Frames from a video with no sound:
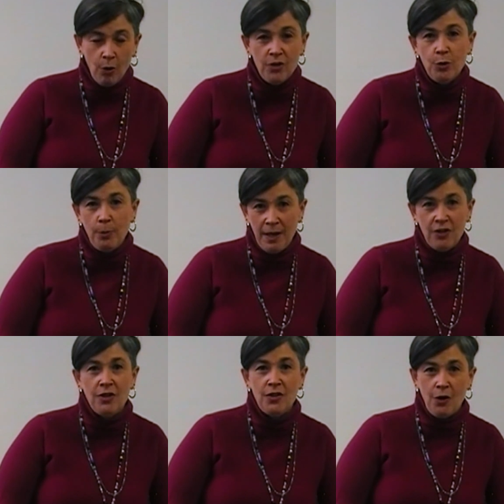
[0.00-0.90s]
into a
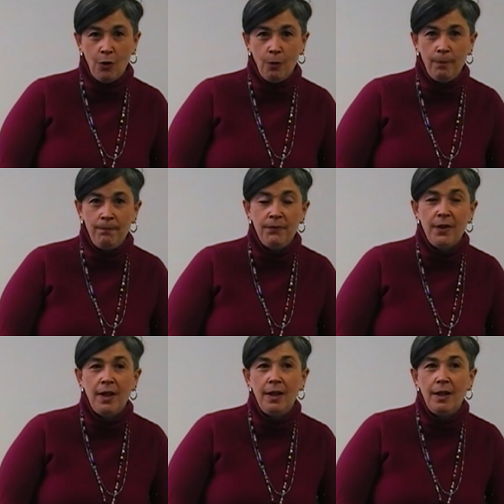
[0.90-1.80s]
patient's home
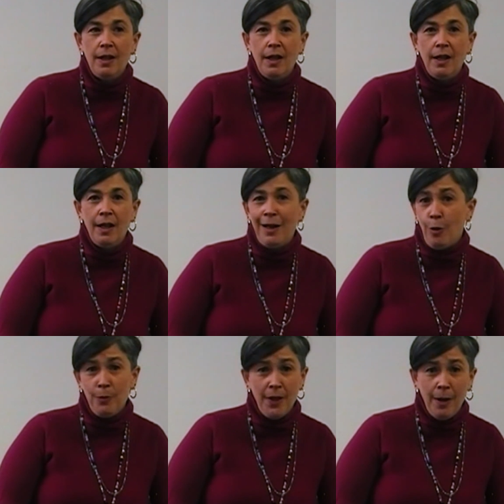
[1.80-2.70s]
and
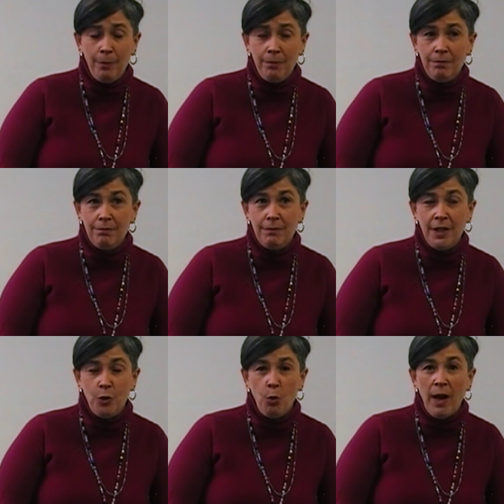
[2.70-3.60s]
help them
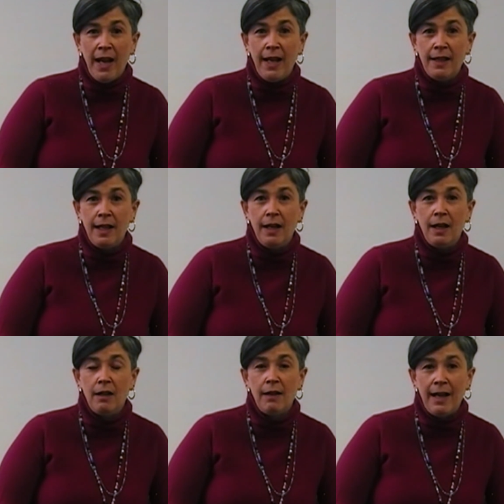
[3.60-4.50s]
in a way that
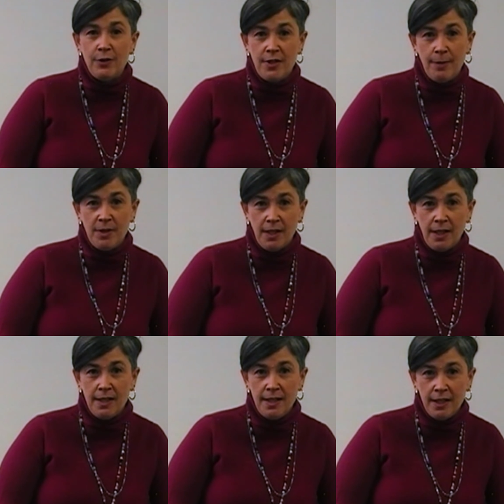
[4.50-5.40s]
allows them to
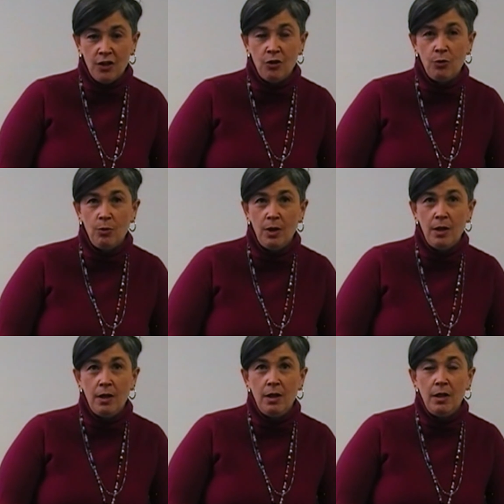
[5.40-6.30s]
continue
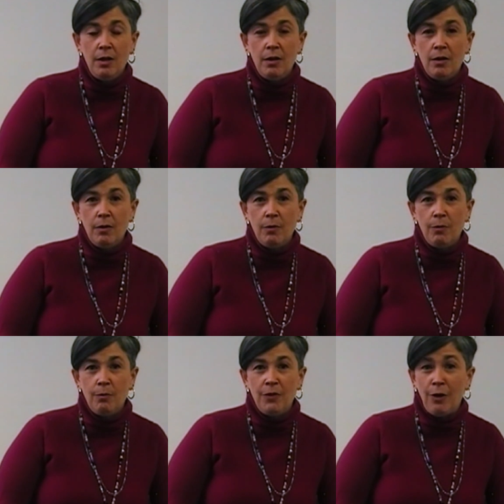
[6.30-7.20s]

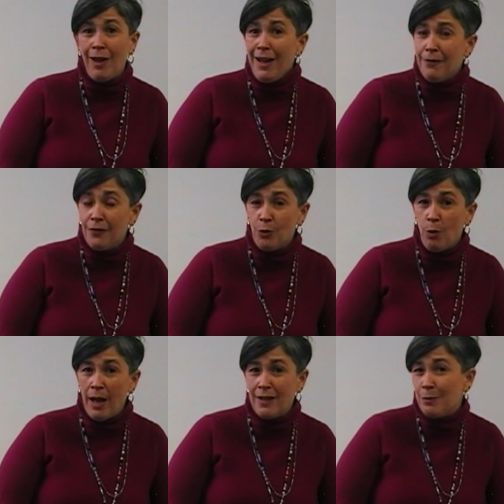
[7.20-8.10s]
their life
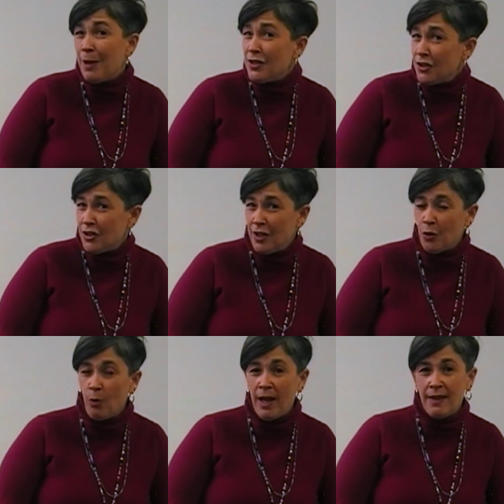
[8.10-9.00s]
as much in the
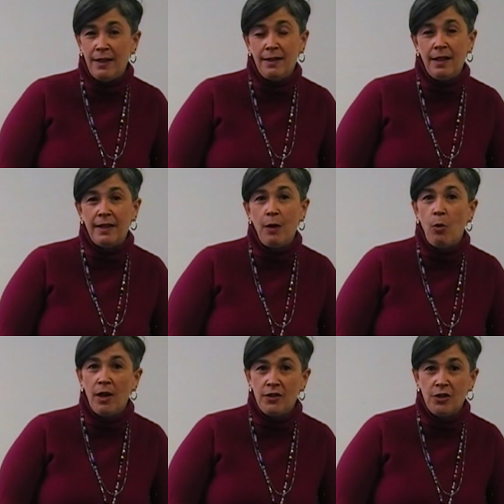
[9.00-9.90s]
way that they
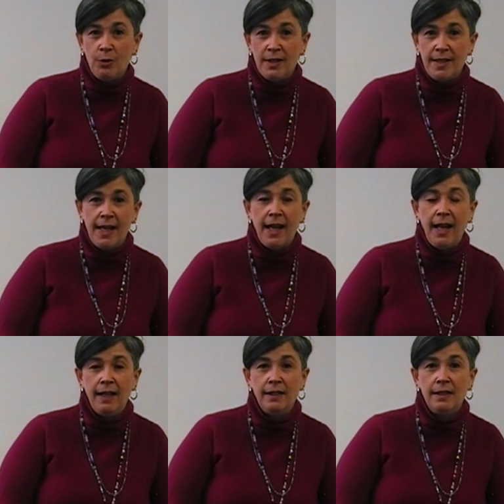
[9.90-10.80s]
want to as they
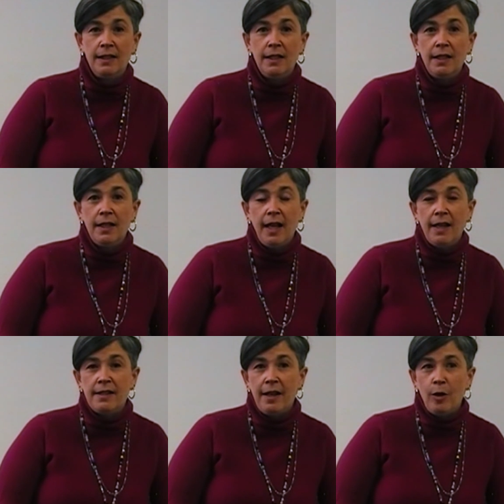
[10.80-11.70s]
can, and
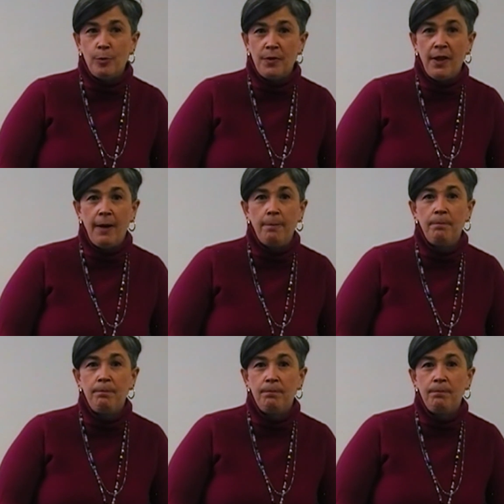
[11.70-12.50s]
to help them